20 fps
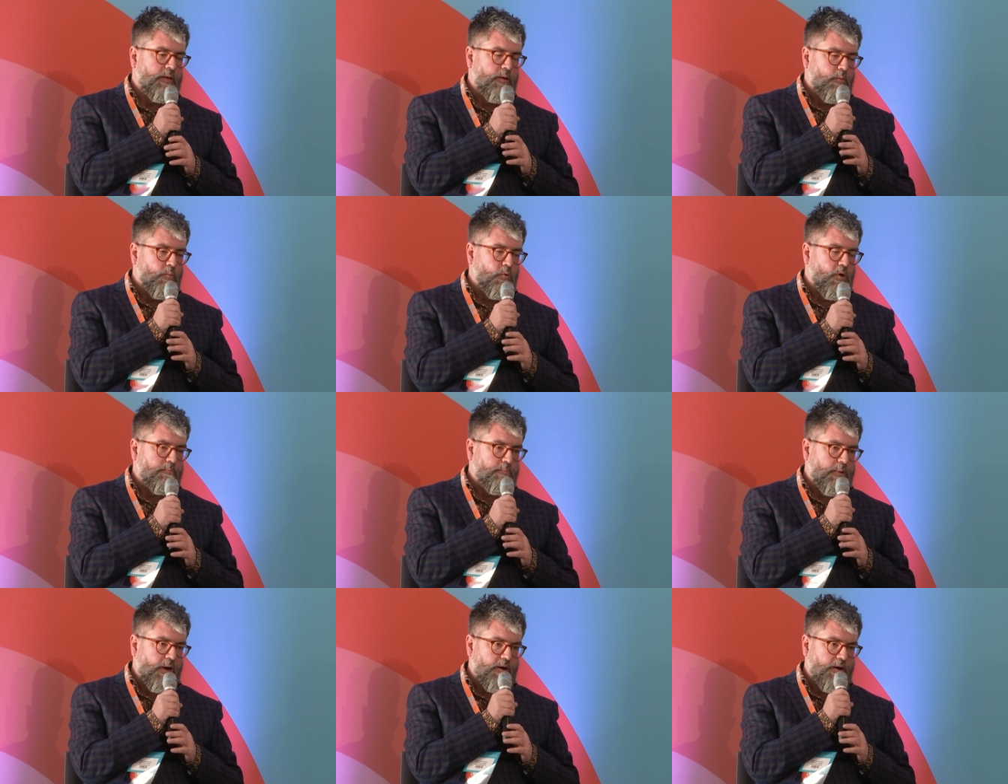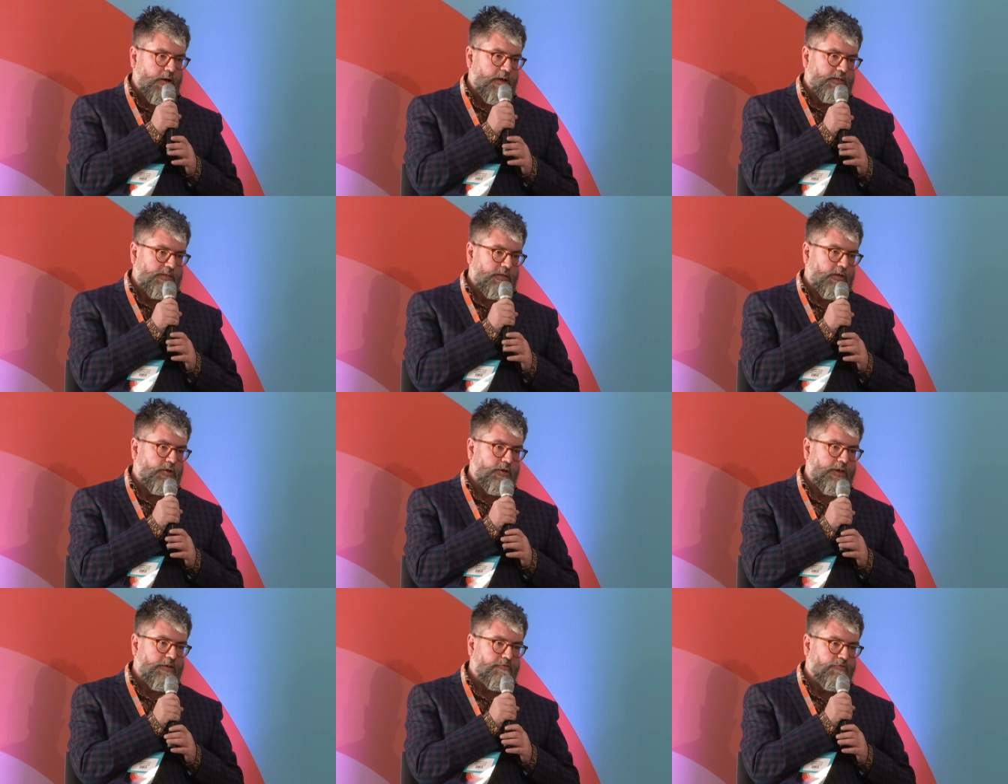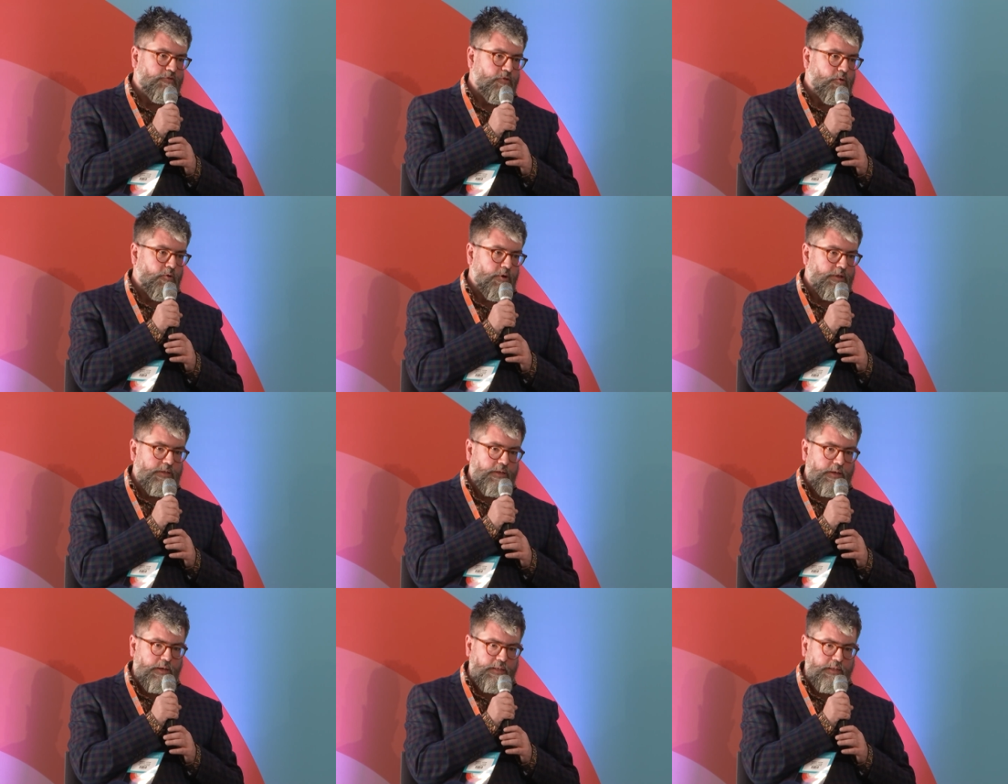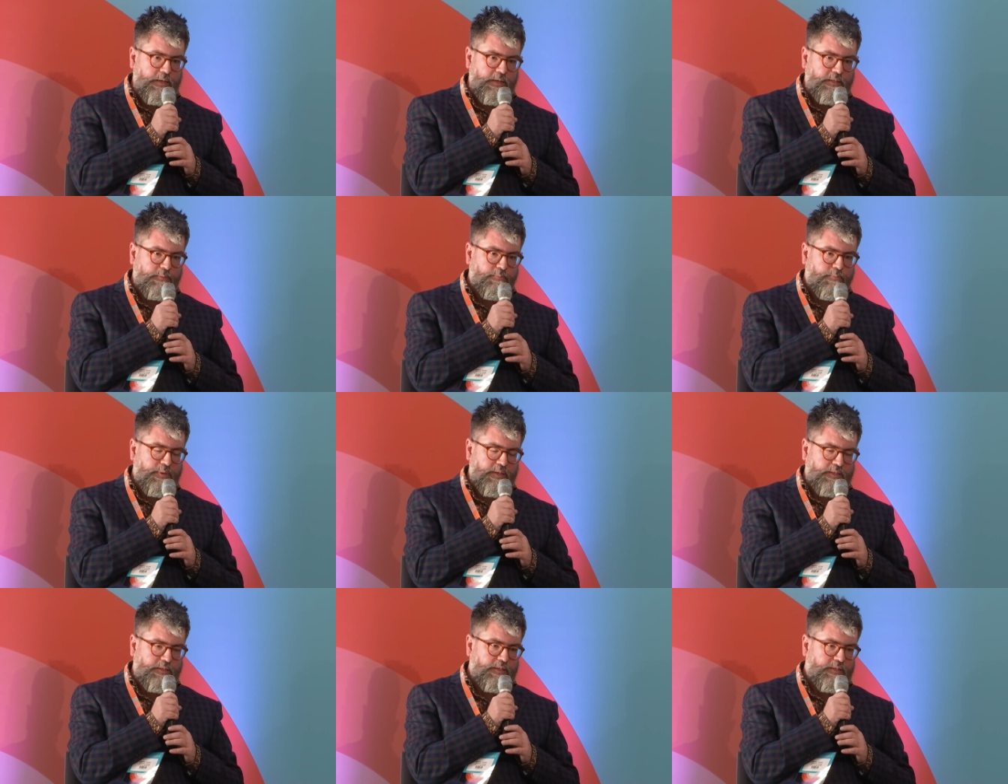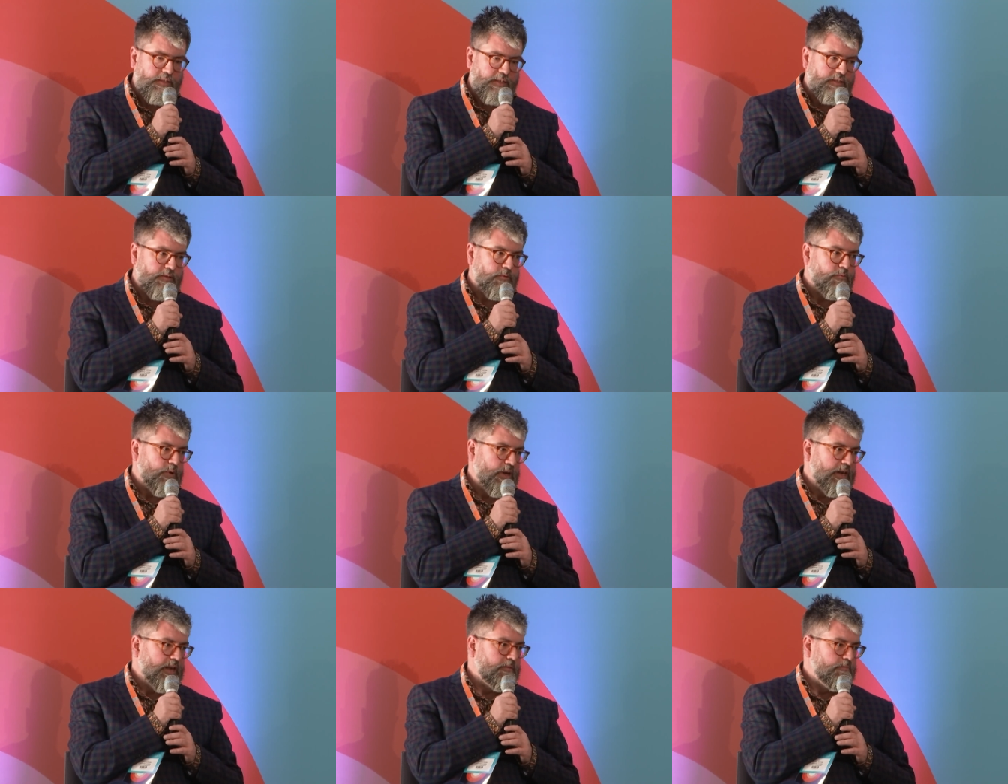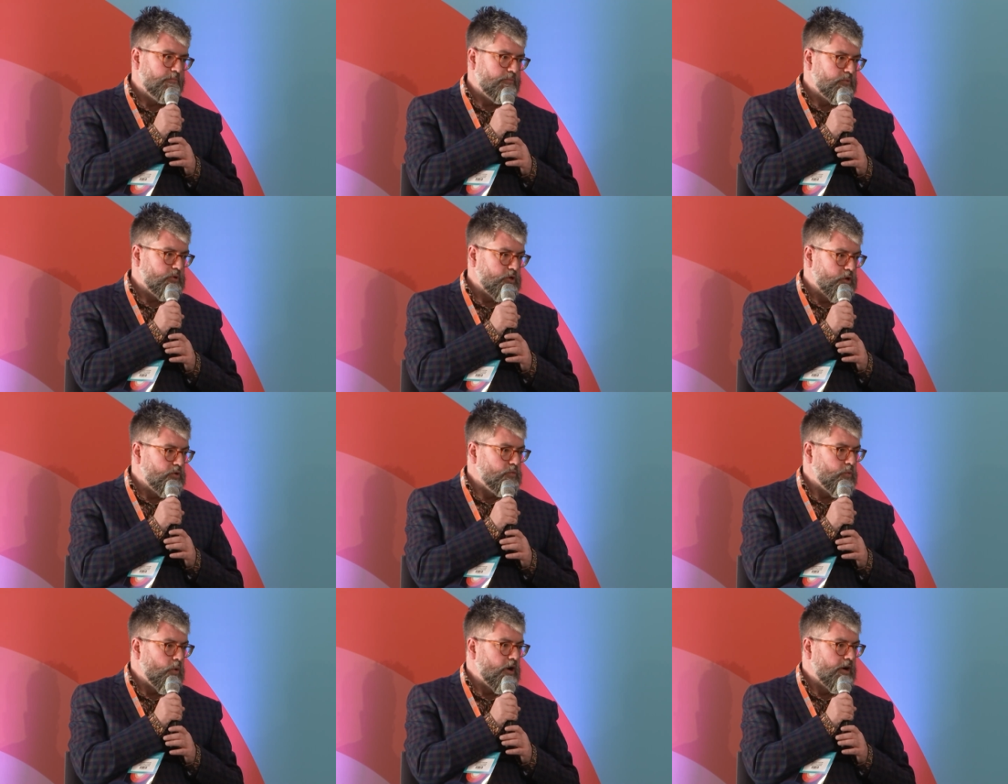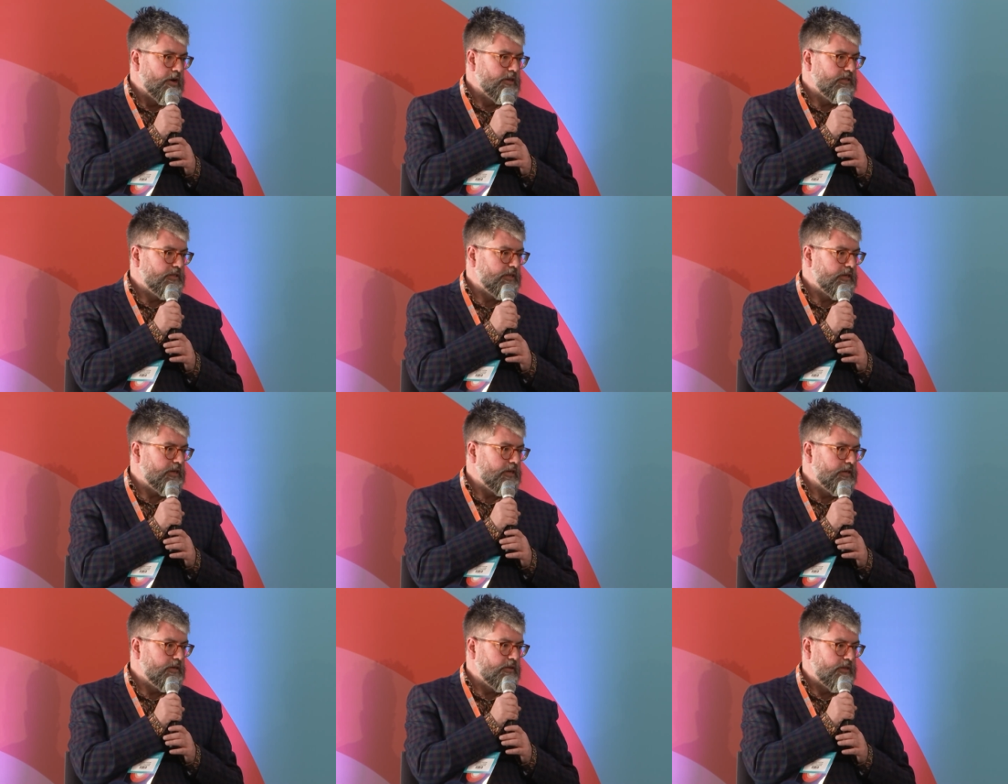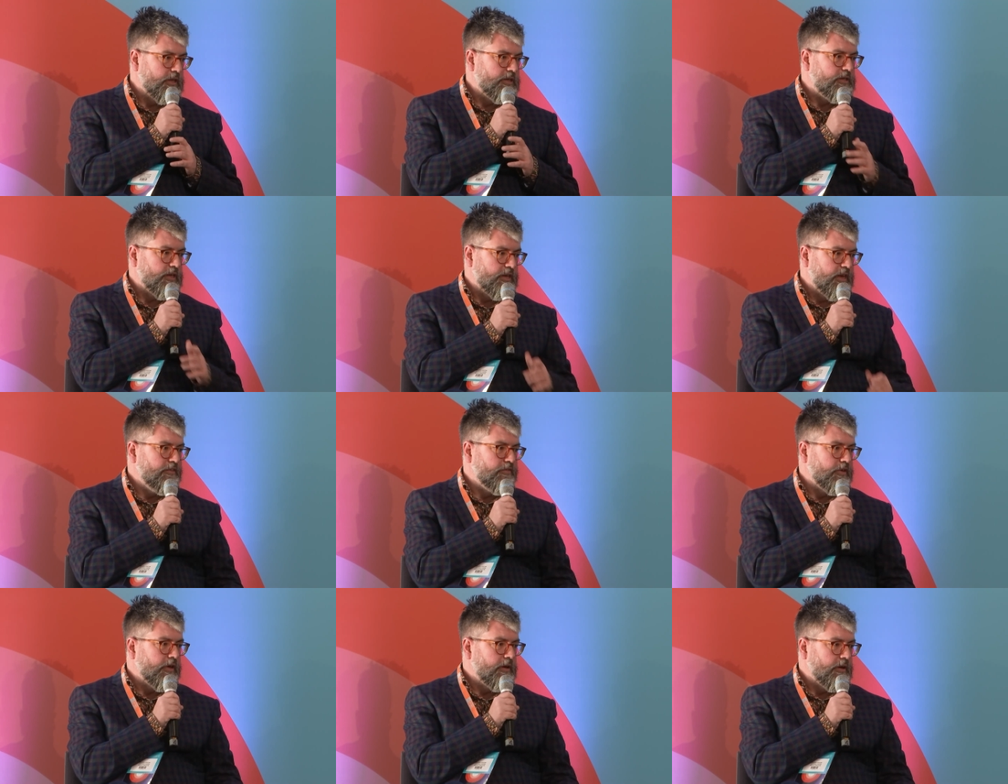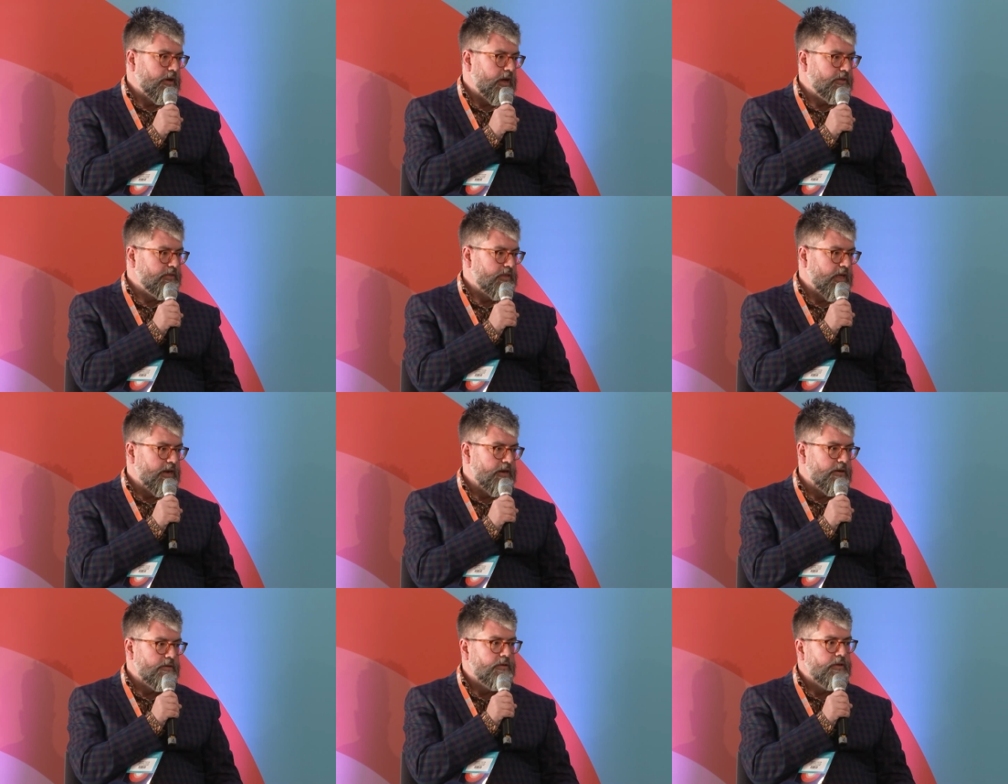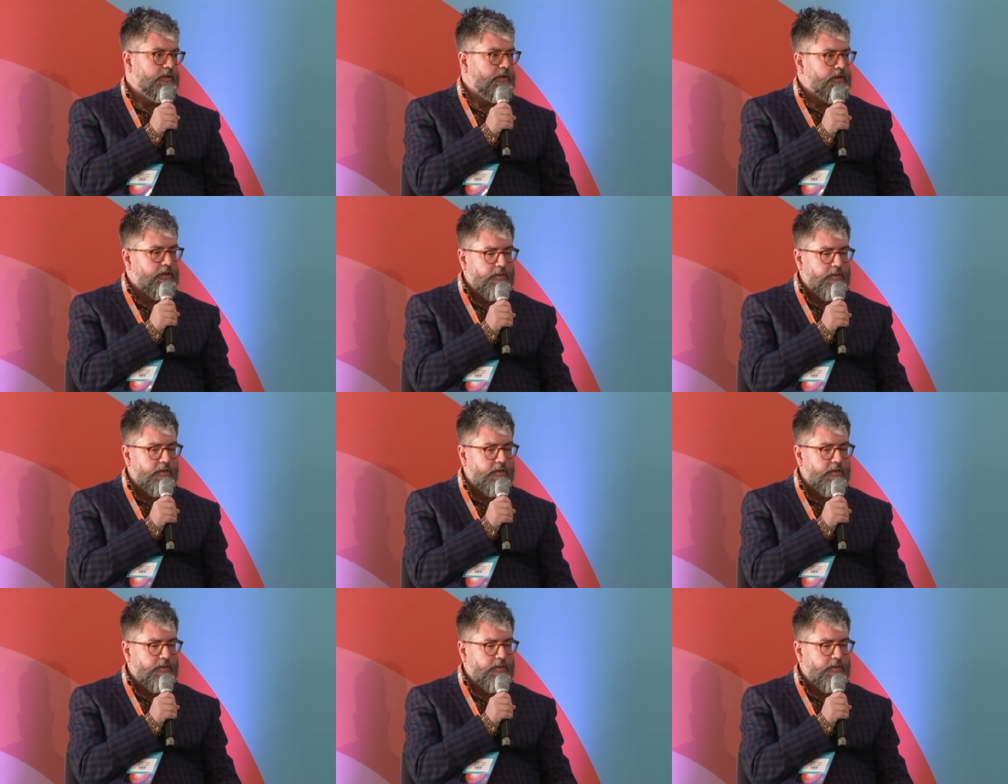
what buyers are looking for in in these businesses are really good wines that can that deliver, and then